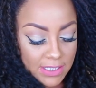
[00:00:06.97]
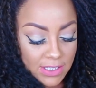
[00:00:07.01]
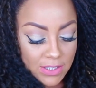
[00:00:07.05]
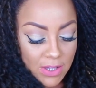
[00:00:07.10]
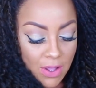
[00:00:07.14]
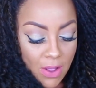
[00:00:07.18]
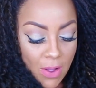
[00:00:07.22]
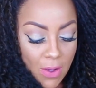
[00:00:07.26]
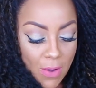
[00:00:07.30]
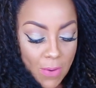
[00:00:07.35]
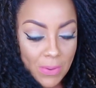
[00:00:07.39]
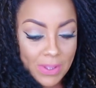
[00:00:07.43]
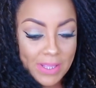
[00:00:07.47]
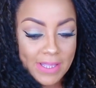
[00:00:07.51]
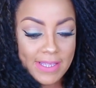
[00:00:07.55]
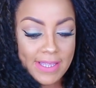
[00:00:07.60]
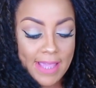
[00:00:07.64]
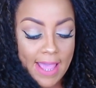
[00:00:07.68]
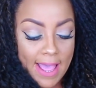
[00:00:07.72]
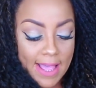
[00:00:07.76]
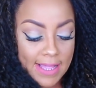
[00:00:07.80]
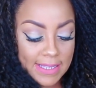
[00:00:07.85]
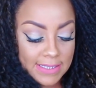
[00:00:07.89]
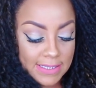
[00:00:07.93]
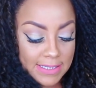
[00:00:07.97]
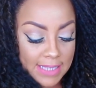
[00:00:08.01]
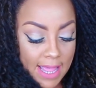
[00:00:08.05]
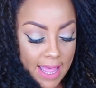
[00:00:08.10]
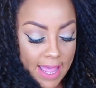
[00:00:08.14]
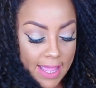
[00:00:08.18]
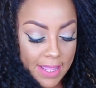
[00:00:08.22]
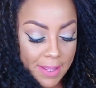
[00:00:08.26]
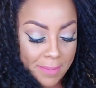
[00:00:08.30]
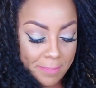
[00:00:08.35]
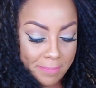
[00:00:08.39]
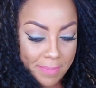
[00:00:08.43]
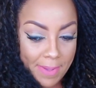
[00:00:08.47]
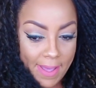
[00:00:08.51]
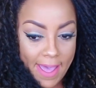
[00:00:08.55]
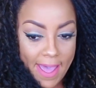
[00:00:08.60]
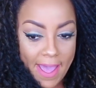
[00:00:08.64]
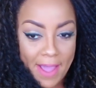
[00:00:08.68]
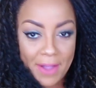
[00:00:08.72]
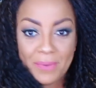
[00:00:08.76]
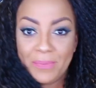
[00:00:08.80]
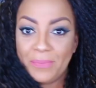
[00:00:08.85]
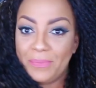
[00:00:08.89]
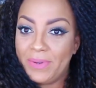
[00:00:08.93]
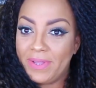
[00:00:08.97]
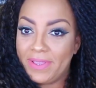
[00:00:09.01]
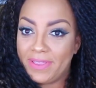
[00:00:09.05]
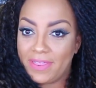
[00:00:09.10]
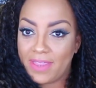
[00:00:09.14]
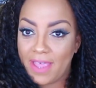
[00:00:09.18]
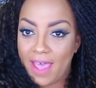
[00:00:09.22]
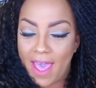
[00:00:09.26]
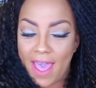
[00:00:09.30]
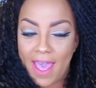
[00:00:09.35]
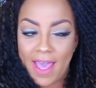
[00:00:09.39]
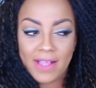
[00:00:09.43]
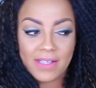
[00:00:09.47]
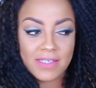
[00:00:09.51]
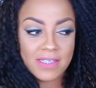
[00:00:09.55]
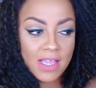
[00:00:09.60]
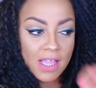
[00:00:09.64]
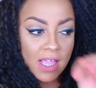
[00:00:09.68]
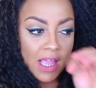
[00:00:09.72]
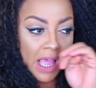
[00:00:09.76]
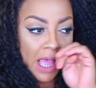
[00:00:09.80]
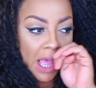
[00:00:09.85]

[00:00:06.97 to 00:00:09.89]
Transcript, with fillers: So, yes, I am back with that.